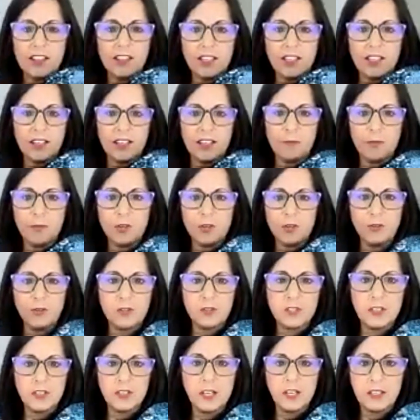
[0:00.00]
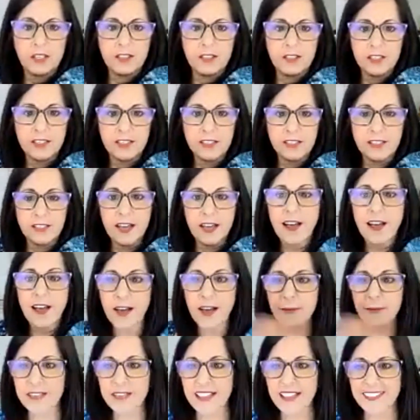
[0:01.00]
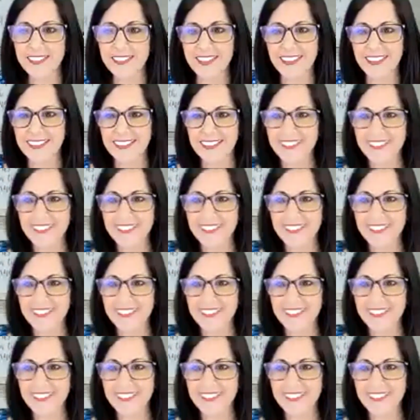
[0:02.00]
Look at Bruce. Look, this is I'm telling you,